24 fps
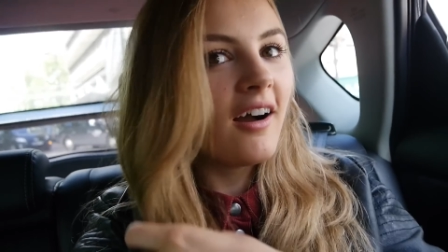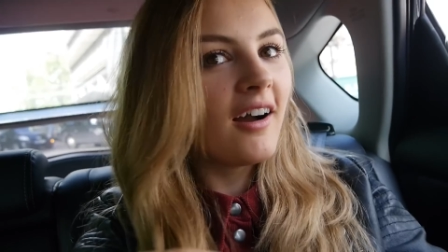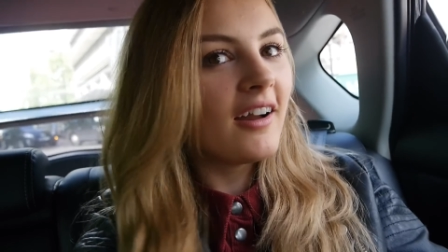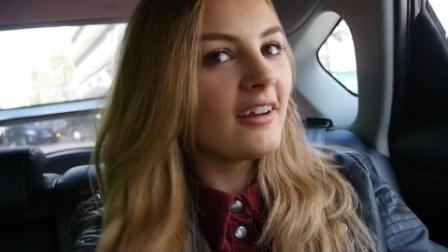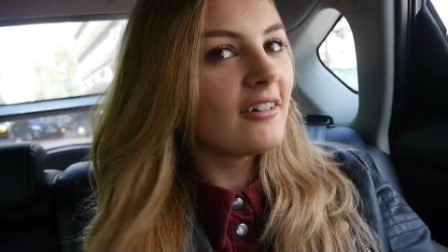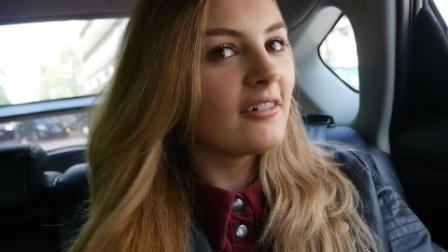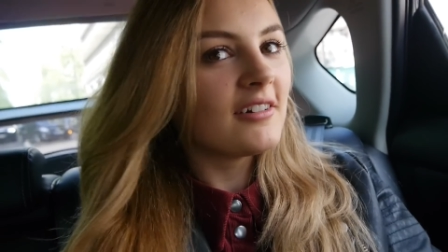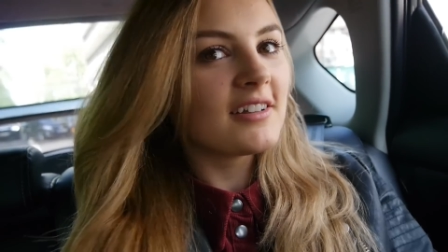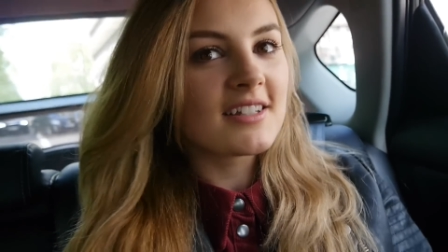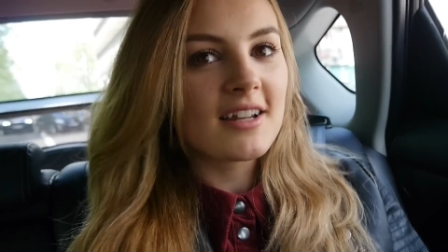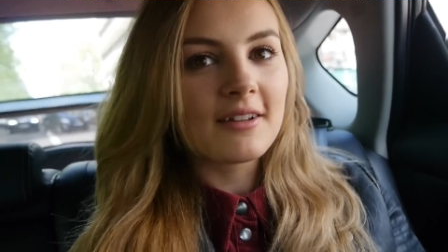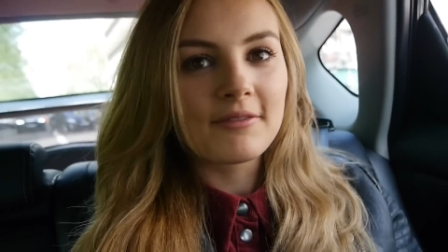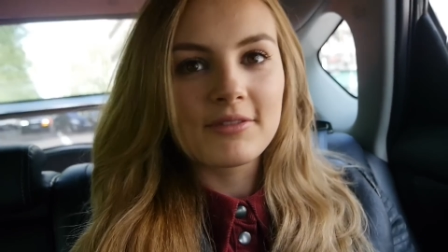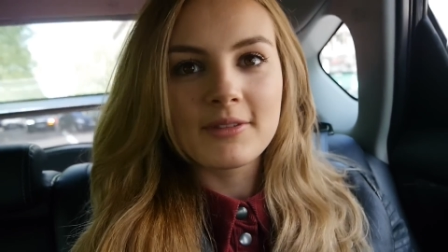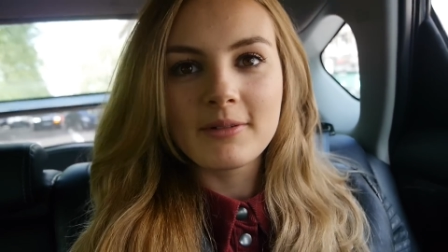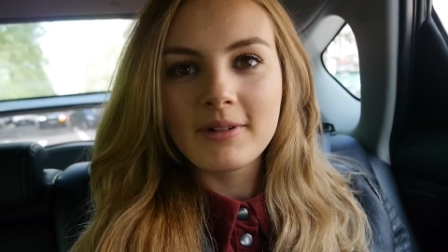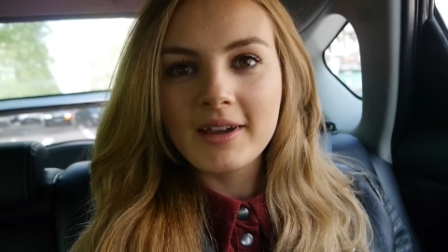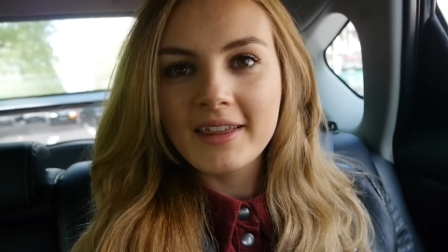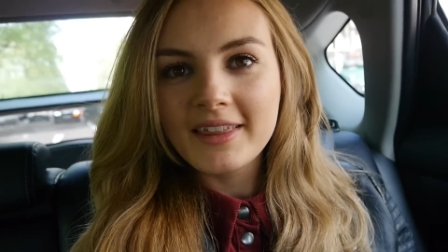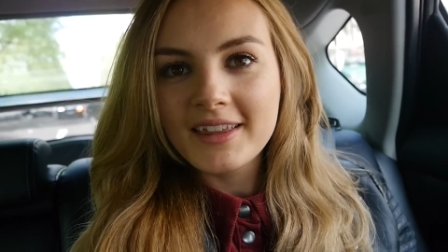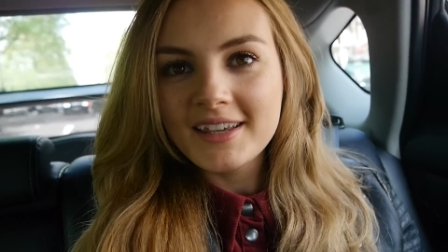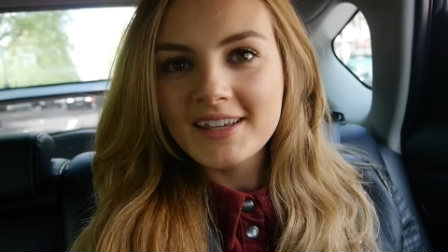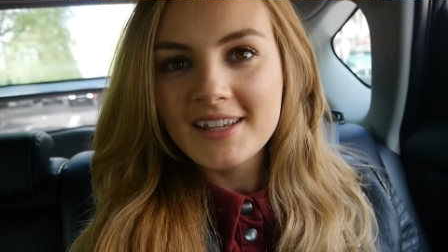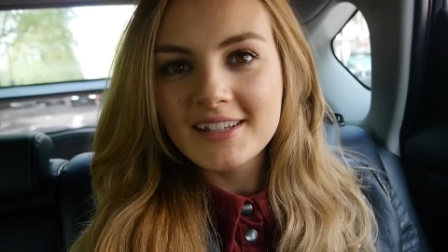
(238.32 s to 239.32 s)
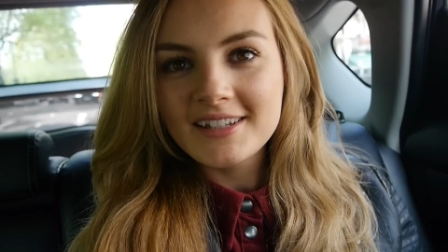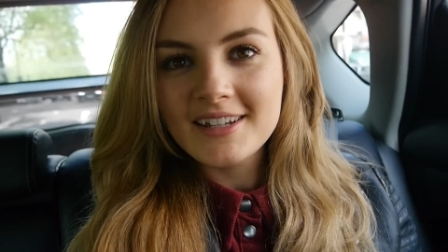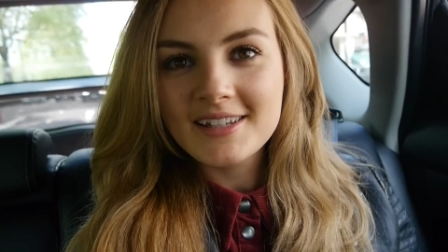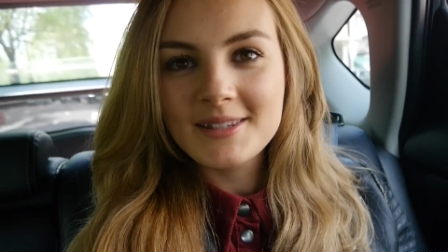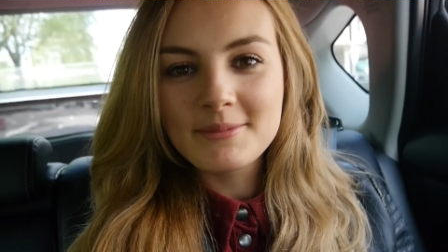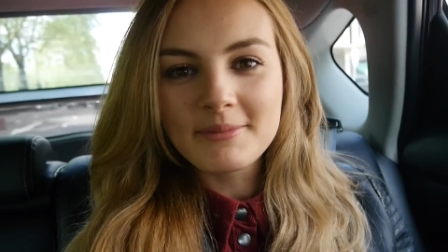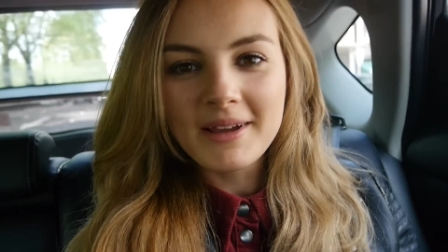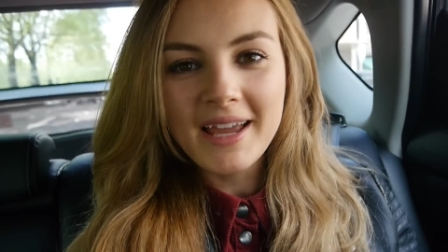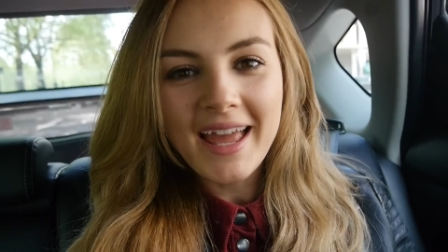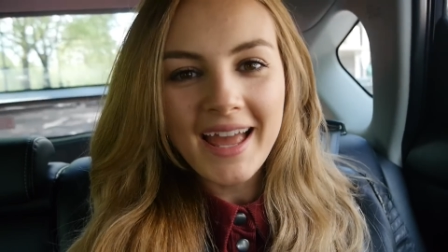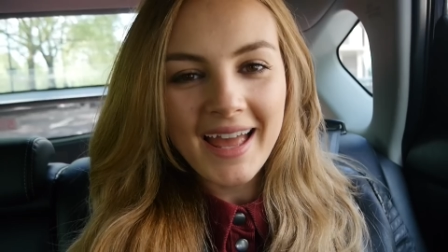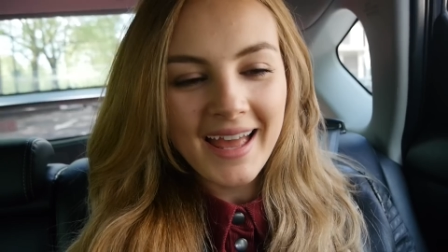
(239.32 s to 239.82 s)
I always love the way that he
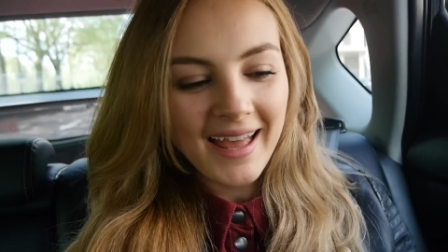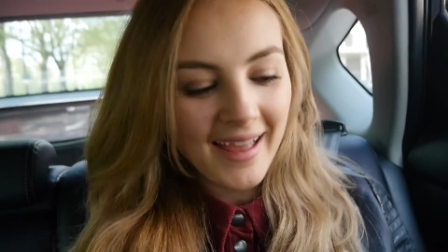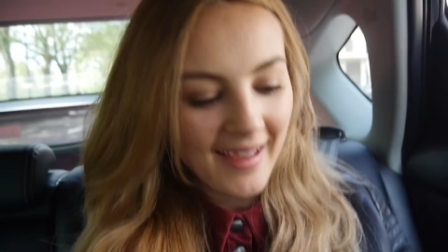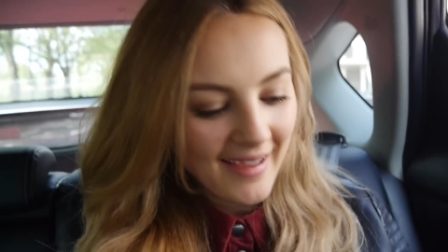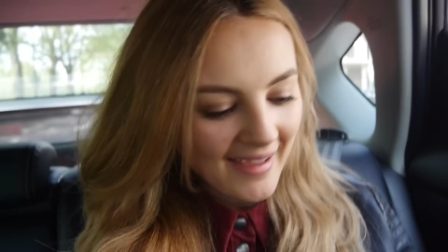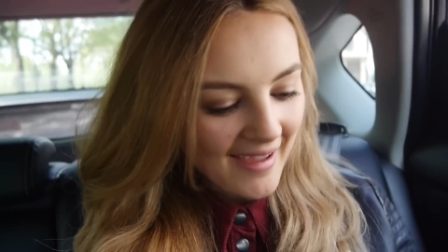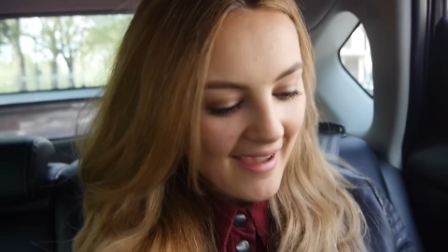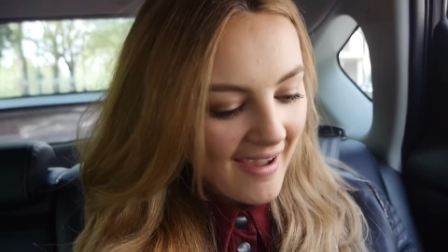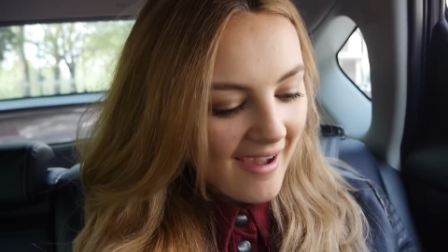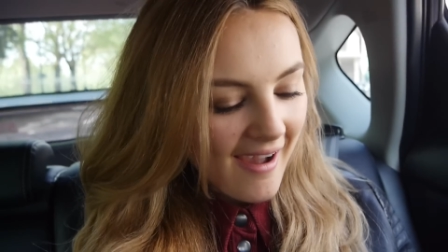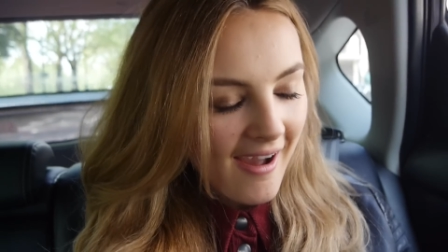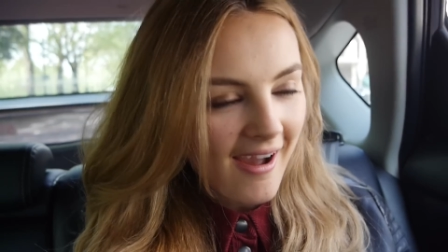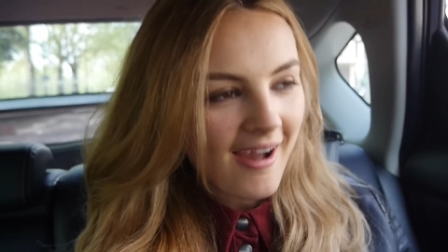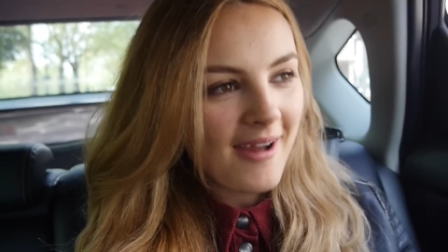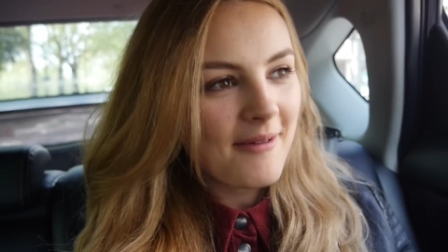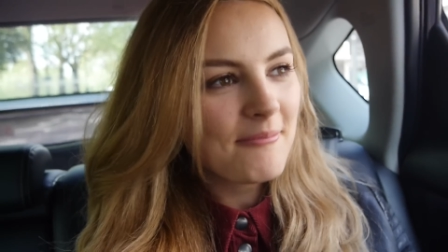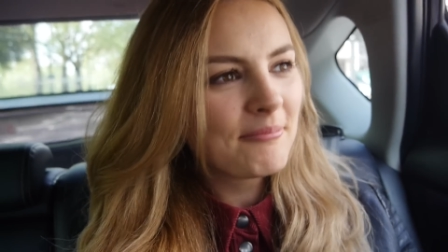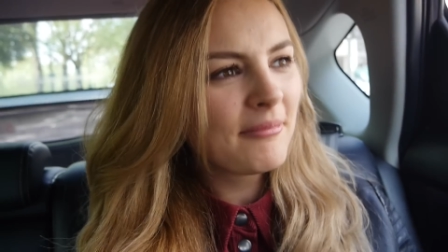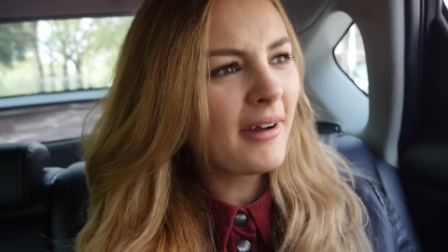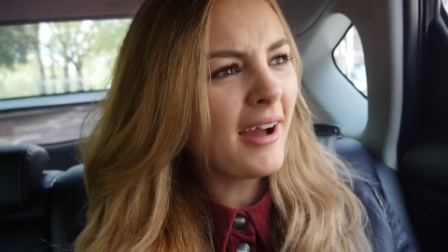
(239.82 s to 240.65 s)
does my hair.